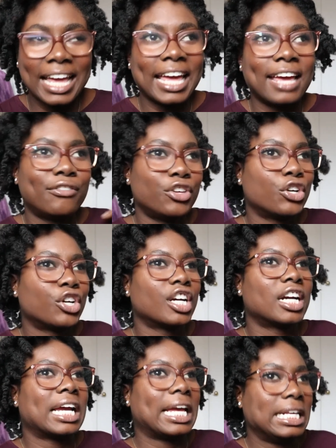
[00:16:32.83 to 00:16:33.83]
if you're
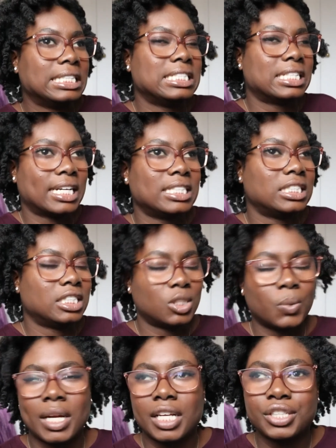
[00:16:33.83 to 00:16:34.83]
18, 19, and
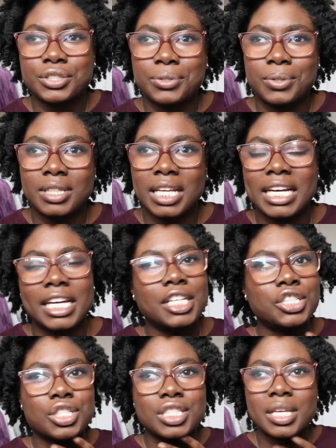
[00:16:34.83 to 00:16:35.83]
20 years old? Like,
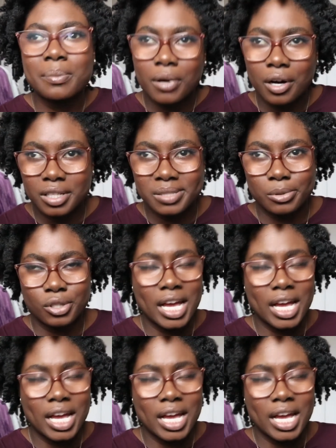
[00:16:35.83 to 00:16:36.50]
it's just impossible.